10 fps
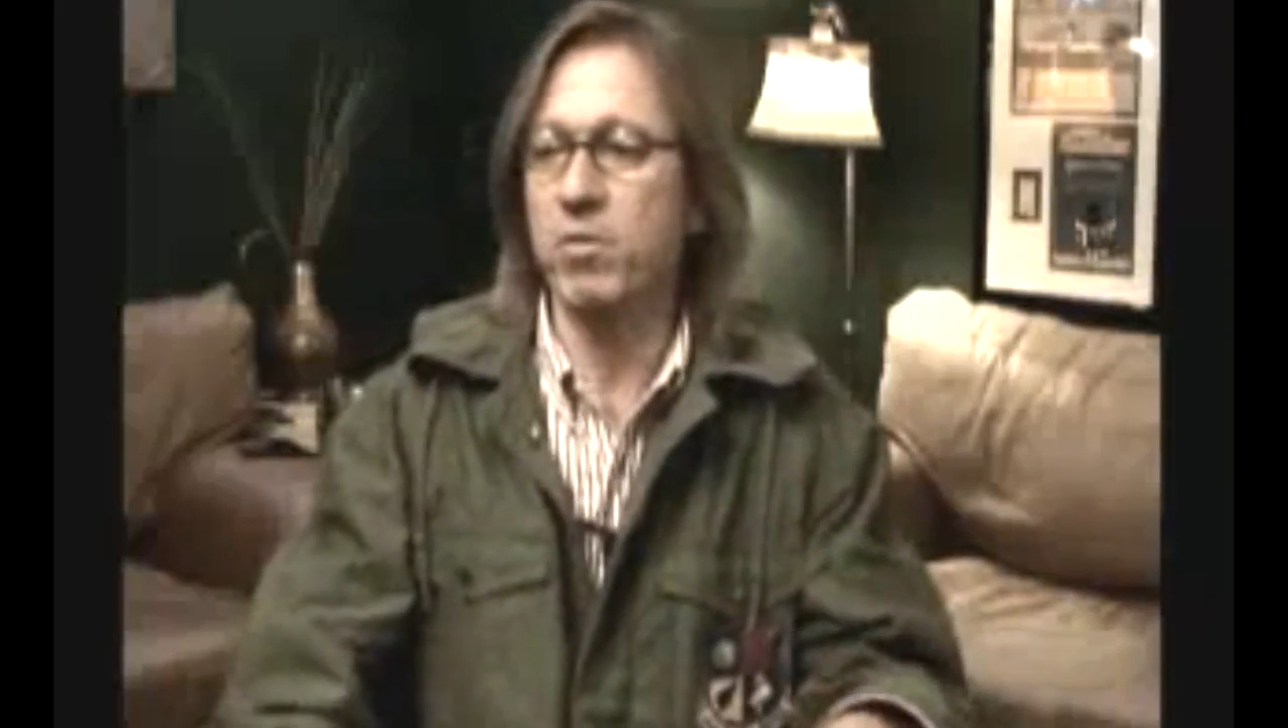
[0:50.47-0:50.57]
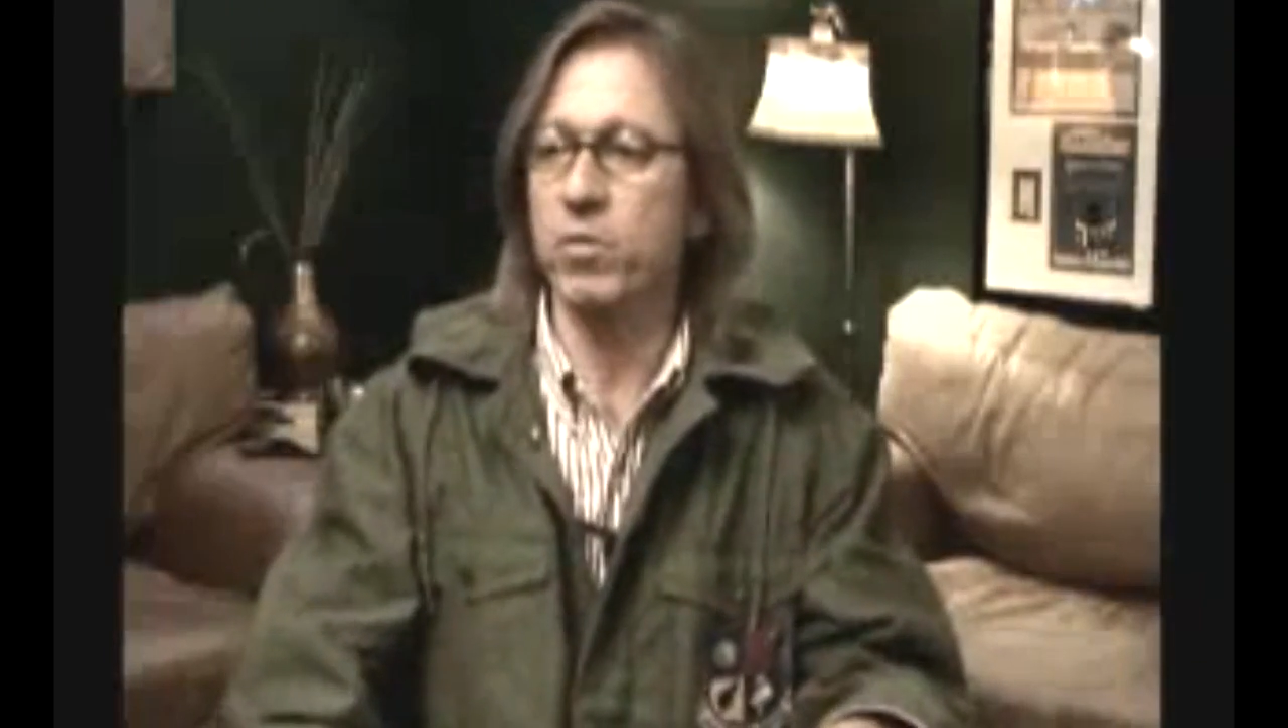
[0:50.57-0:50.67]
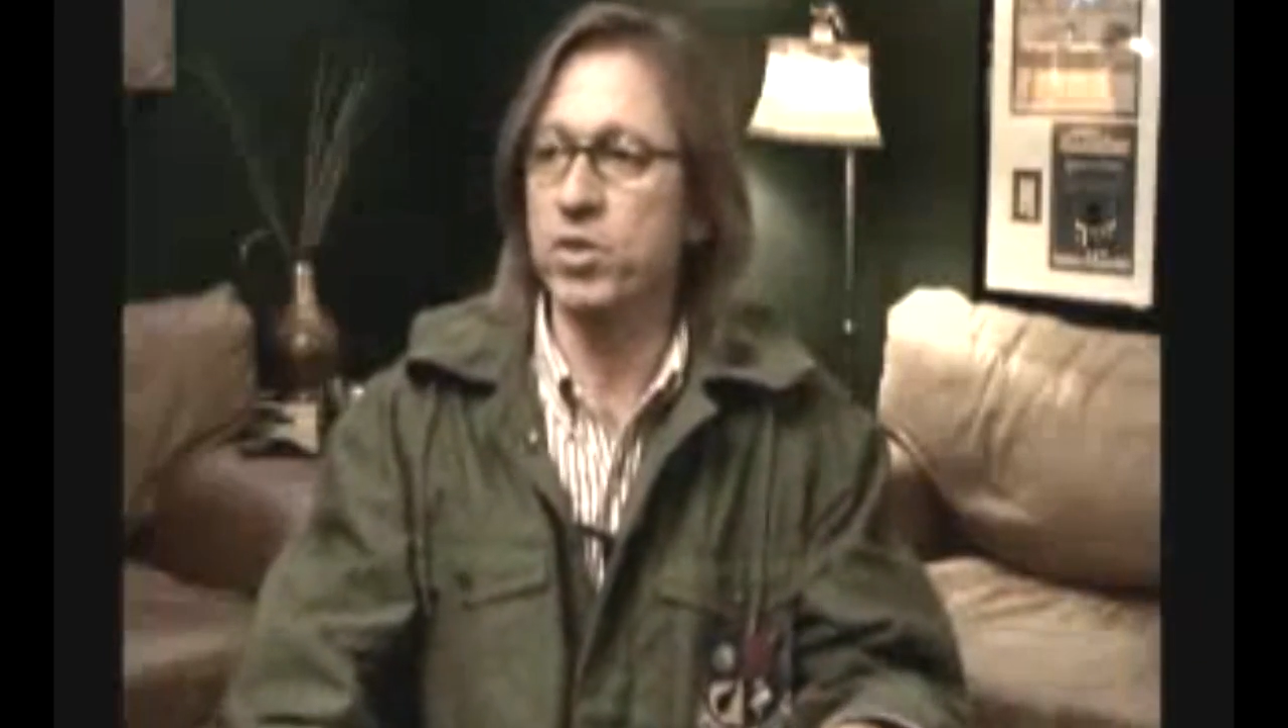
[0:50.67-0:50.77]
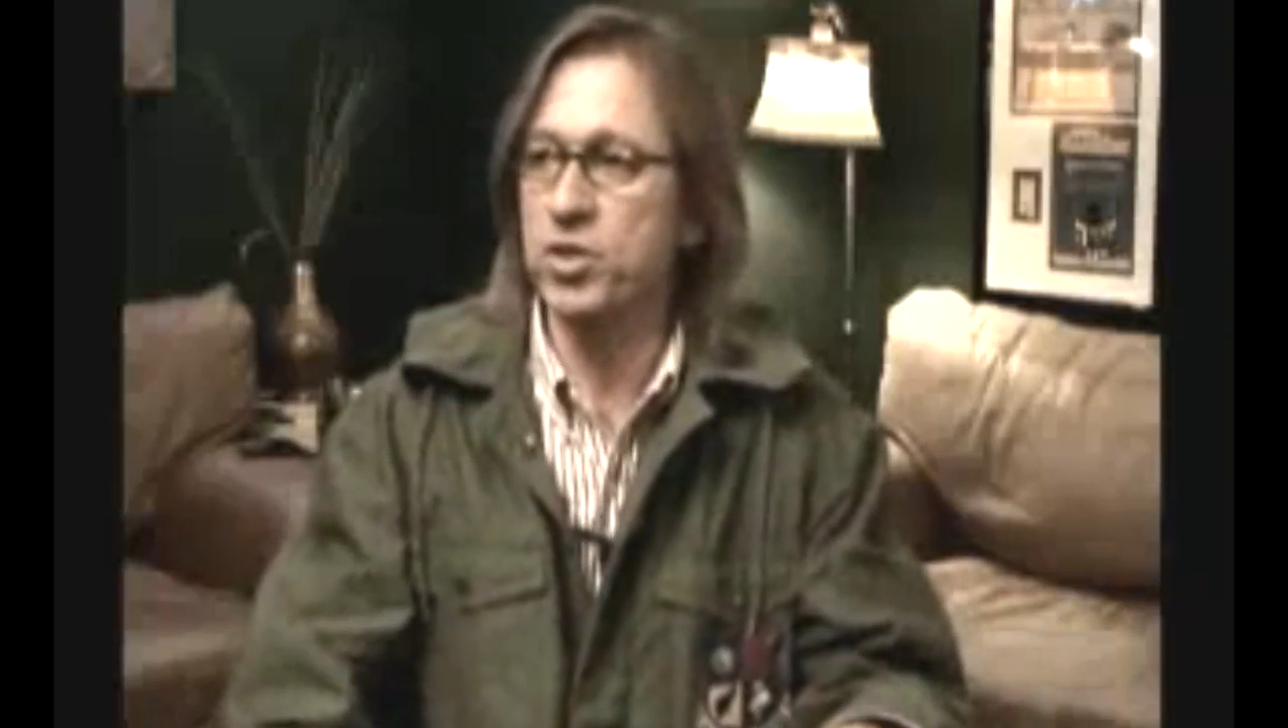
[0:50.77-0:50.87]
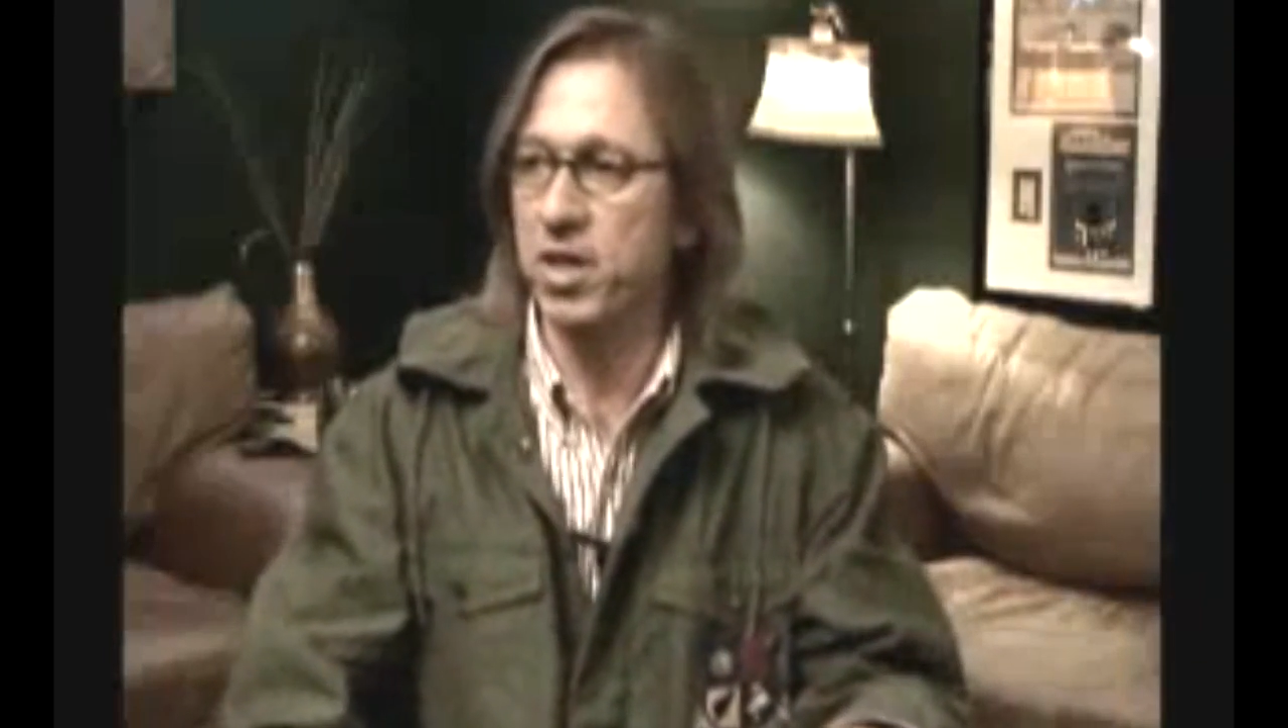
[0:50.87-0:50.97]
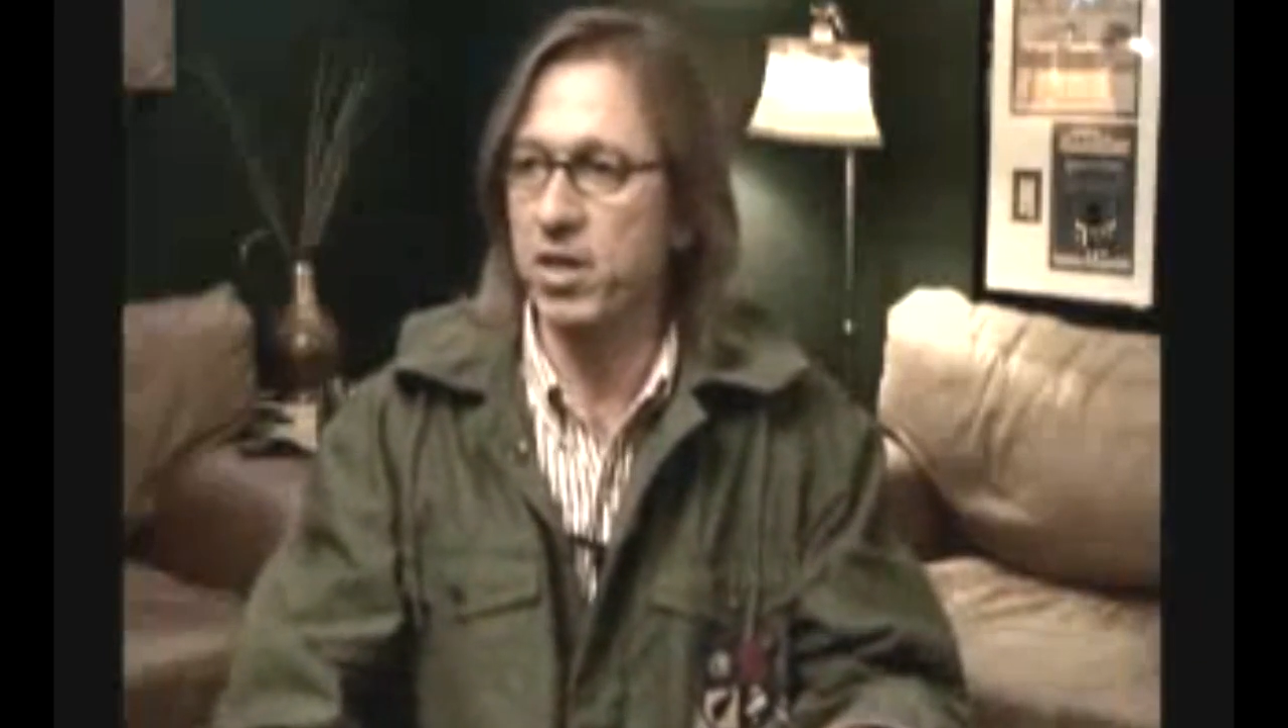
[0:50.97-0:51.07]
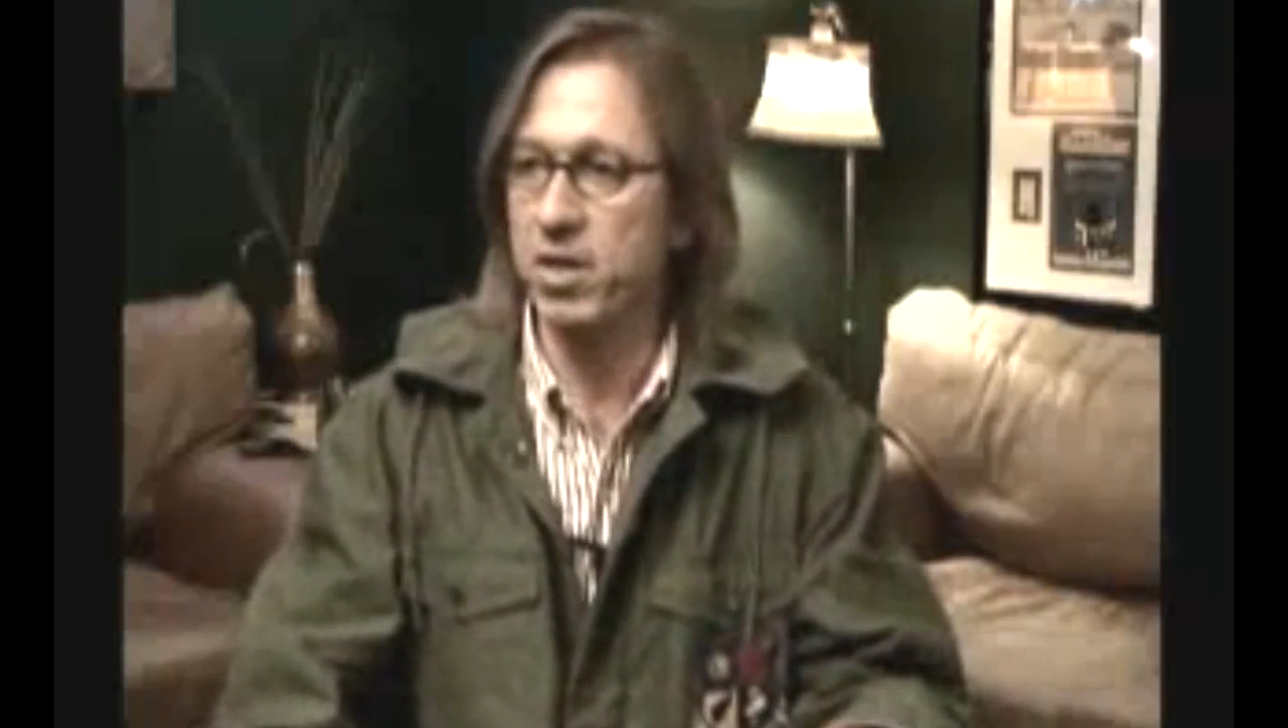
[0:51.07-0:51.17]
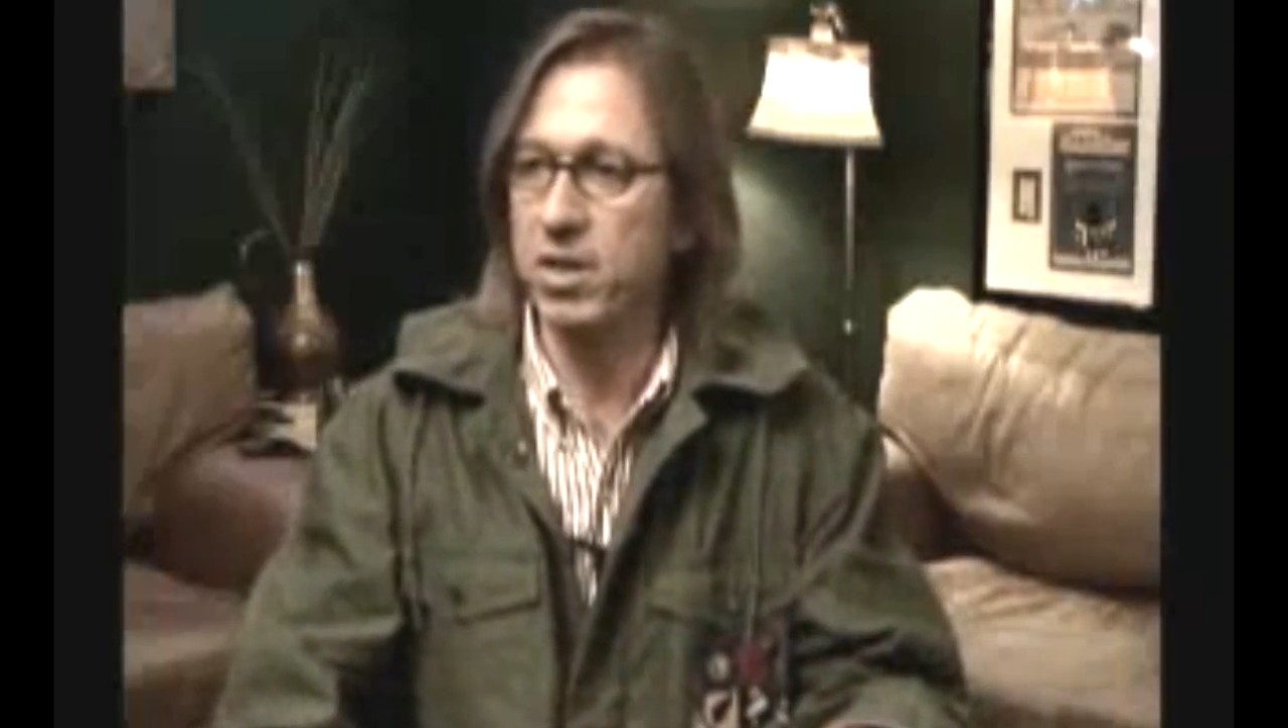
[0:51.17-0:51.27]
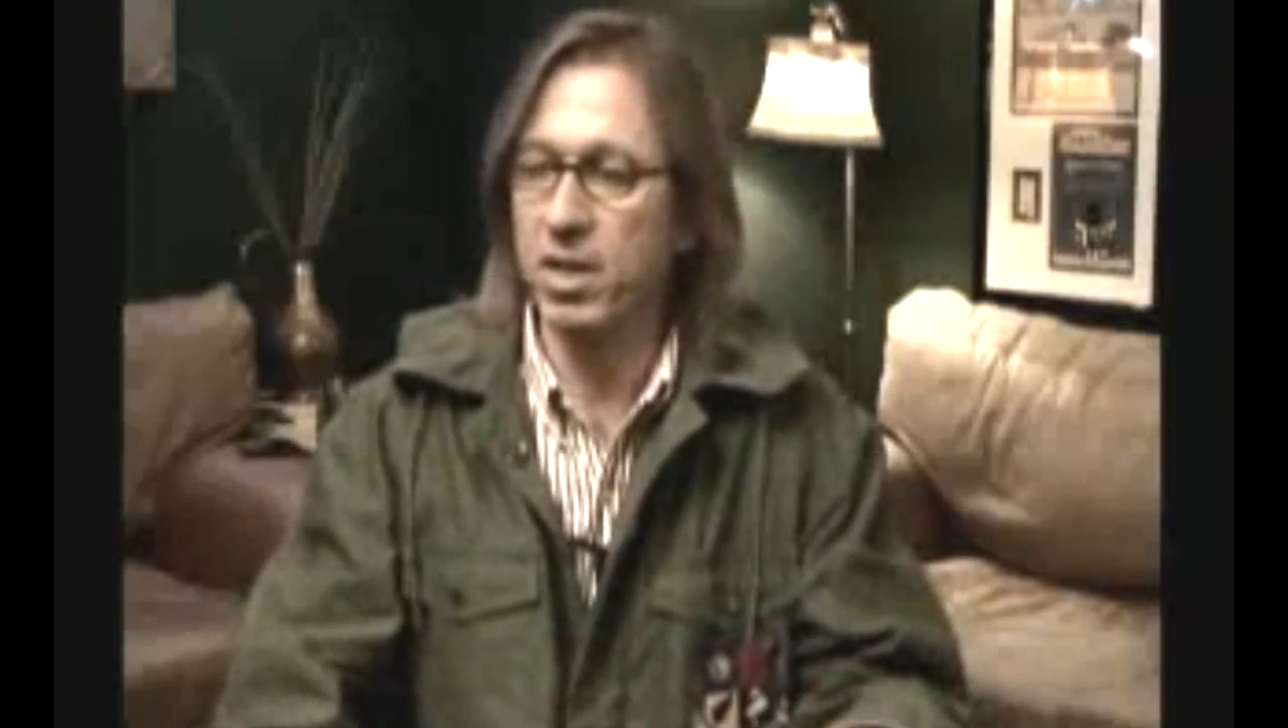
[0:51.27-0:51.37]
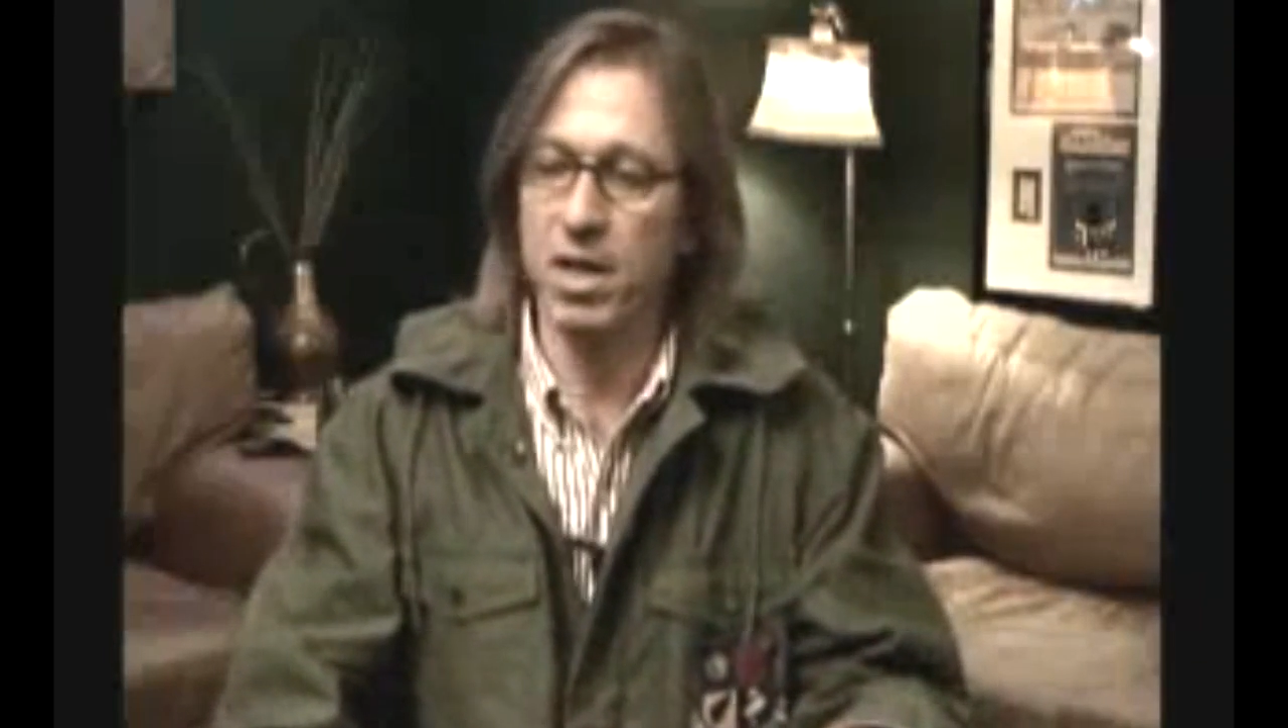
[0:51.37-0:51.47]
and we shared